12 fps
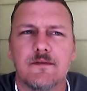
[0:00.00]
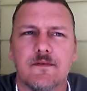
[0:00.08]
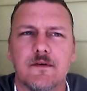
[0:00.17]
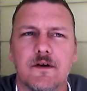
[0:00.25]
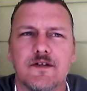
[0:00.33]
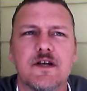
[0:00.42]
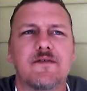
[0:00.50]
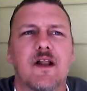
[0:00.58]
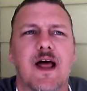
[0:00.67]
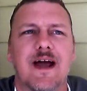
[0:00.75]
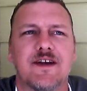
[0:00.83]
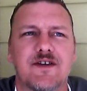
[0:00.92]
for a
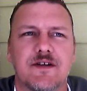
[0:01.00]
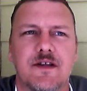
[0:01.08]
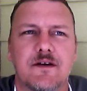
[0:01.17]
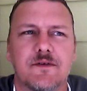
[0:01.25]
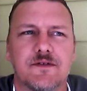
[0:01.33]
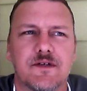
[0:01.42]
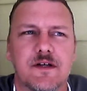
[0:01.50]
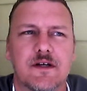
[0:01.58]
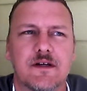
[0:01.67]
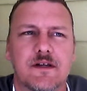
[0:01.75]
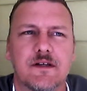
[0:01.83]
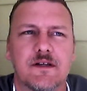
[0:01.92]
civil action that was
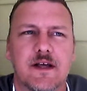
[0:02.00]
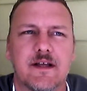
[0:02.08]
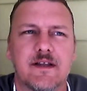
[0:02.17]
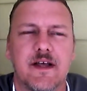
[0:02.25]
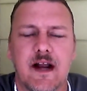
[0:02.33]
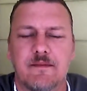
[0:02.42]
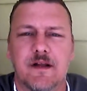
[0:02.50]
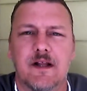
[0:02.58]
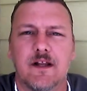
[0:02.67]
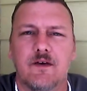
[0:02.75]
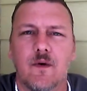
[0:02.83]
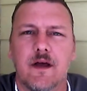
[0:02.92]
a that that I'm
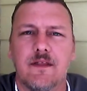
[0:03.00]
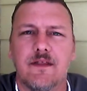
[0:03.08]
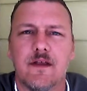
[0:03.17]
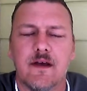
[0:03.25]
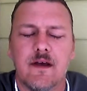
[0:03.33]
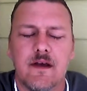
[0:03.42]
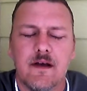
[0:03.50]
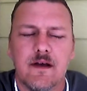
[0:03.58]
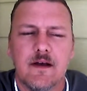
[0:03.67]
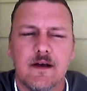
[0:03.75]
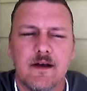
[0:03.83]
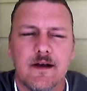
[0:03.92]
dealing
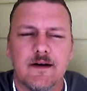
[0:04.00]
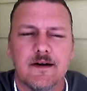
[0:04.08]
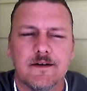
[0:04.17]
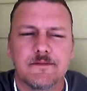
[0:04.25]
with.